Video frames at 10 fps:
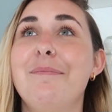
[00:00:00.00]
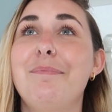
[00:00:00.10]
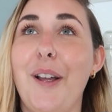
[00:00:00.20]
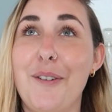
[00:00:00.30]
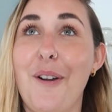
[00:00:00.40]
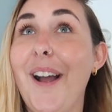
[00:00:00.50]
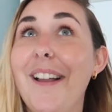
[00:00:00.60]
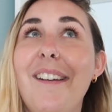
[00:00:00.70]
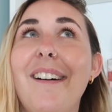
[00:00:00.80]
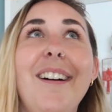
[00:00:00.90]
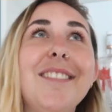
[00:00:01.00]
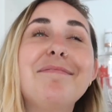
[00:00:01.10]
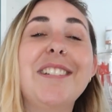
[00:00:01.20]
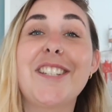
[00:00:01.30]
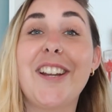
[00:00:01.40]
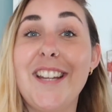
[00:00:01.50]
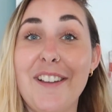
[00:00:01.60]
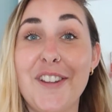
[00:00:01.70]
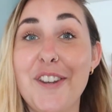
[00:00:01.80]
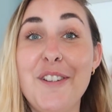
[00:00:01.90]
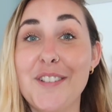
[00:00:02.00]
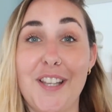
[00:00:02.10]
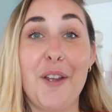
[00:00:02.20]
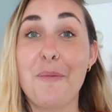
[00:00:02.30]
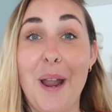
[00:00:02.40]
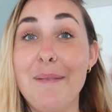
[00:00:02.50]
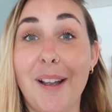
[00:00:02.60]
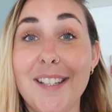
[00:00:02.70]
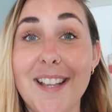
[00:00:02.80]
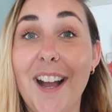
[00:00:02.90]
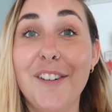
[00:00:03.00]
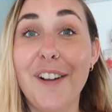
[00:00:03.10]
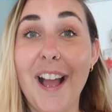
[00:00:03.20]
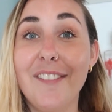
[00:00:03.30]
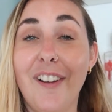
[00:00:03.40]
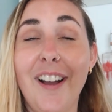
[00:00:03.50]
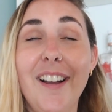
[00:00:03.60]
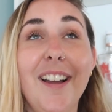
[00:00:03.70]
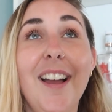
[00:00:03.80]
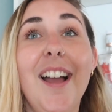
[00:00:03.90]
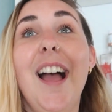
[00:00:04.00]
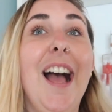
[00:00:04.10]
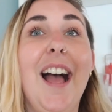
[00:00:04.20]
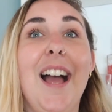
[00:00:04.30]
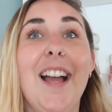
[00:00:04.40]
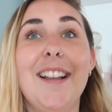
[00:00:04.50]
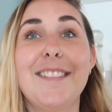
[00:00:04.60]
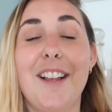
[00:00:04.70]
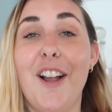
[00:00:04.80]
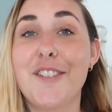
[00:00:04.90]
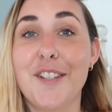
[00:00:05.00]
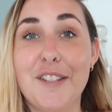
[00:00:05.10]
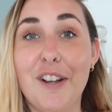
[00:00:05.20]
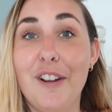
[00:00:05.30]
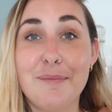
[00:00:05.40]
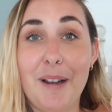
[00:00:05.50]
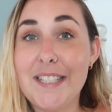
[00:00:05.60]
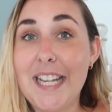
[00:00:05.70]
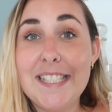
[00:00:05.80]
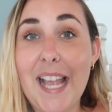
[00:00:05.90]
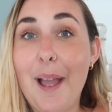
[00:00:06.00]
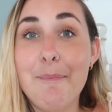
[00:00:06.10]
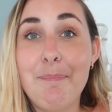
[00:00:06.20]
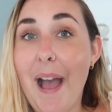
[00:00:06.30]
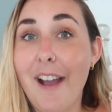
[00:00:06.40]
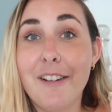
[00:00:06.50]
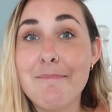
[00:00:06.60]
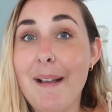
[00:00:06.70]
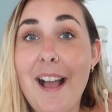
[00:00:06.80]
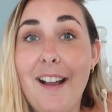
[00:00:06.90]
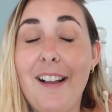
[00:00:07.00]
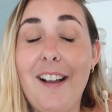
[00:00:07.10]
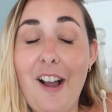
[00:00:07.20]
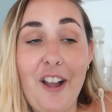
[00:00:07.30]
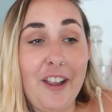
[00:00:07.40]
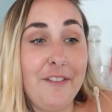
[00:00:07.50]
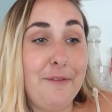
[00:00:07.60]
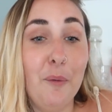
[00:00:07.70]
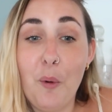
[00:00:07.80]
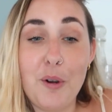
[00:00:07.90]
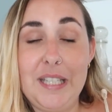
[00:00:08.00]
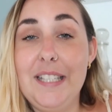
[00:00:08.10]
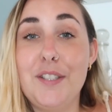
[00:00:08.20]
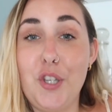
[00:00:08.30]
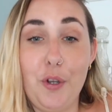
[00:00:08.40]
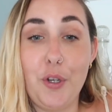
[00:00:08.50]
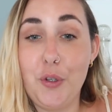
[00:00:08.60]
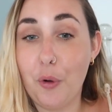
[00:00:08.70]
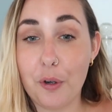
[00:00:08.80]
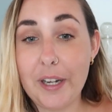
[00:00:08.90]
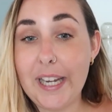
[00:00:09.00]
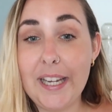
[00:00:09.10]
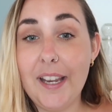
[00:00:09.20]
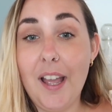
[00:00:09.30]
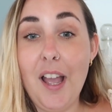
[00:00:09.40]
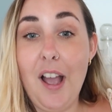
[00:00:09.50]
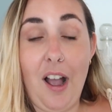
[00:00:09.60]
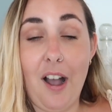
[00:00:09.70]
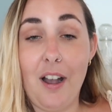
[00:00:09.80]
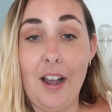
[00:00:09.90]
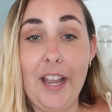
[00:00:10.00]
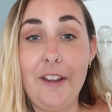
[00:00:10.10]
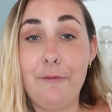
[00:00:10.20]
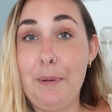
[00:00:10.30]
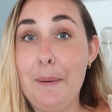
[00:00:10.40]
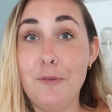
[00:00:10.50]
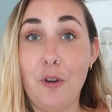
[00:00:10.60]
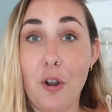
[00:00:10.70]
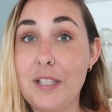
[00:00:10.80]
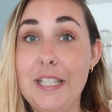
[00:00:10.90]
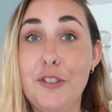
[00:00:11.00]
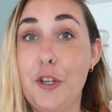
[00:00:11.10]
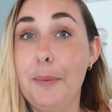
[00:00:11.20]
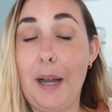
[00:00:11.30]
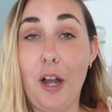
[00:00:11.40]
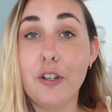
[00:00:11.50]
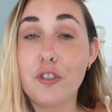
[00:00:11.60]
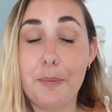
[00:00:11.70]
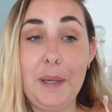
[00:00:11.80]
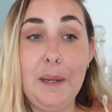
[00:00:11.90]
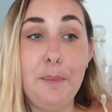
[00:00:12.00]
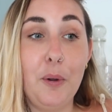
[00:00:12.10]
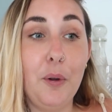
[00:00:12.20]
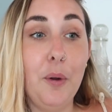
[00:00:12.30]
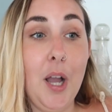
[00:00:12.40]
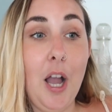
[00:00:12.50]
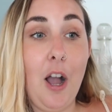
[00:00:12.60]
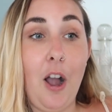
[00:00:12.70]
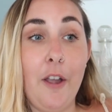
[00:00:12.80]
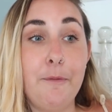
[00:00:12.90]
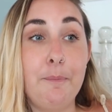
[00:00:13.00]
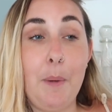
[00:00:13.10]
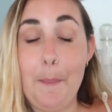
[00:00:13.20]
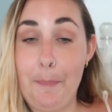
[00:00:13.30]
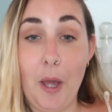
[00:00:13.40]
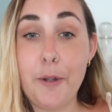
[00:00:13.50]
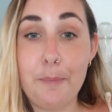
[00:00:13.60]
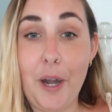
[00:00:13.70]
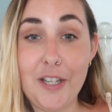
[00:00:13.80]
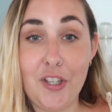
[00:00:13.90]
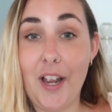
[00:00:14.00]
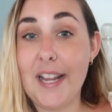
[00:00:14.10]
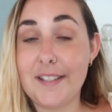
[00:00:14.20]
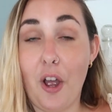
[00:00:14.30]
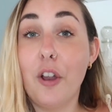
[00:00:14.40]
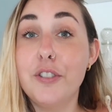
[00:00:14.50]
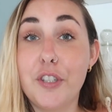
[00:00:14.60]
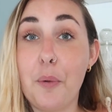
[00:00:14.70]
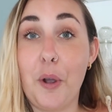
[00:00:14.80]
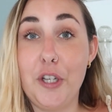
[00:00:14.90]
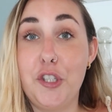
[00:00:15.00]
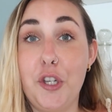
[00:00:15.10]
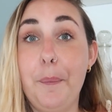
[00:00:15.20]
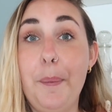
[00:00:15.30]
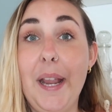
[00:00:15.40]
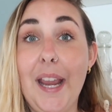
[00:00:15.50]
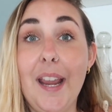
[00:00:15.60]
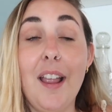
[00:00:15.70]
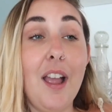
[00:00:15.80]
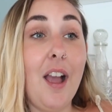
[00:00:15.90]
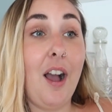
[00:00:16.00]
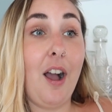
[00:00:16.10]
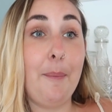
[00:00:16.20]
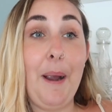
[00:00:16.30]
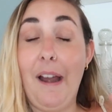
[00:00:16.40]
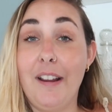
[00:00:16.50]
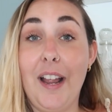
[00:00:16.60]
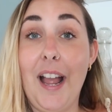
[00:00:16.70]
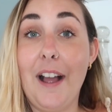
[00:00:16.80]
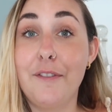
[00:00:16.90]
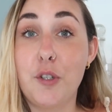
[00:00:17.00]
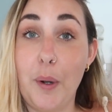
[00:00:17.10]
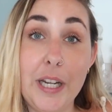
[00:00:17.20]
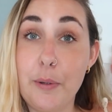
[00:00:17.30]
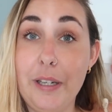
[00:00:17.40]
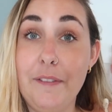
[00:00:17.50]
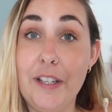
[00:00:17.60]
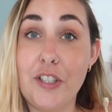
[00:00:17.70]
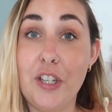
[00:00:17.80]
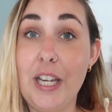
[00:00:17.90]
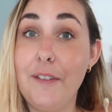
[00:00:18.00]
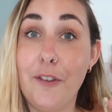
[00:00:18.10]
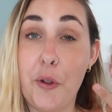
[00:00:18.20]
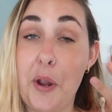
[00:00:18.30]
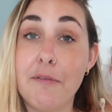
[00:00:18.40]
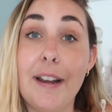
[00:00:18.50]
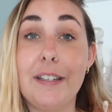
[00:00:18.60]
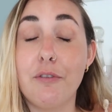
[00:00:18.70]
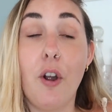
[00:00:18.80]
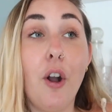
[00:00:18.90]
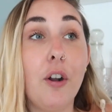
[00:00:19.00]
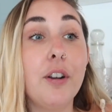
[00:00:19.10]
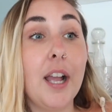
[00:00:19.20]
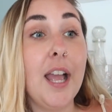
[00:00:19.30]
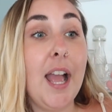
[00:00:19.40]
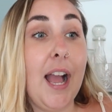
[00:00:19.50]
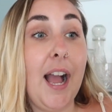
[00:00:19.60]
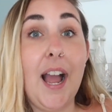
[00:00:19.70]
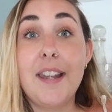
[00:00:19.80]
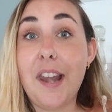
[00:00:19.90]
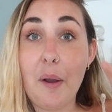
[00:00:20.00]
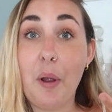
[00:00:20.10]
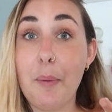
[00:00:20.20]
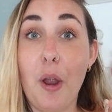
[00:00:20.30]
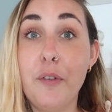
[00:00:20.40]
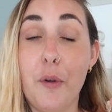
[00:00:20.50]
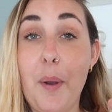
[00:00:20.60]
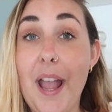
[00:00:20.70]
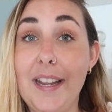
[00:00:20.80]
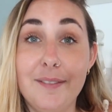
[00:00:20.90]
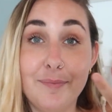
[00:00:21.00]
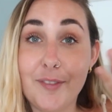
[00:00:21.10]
by quite a lot, which I never knew because I don't weigh myself ever. And I just thought my day's getting better and better. I've walked into urine, I've been knocked into about 100 people, my blood pressure is under what it should be. Apparently I have 20/20 vision even though I read it wrong, and now I'm overweight.